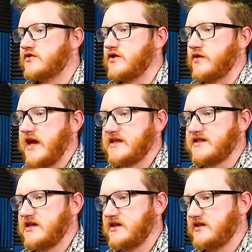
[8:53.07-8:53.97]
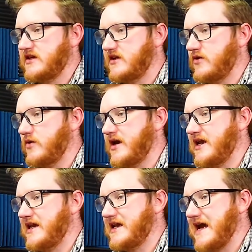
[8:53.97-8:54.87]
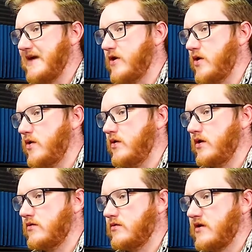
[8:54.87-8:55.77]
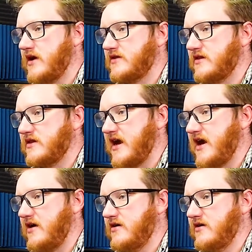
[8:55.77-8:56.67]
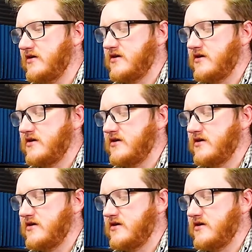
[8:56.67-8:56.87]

So that's the Nintendo Labo right there,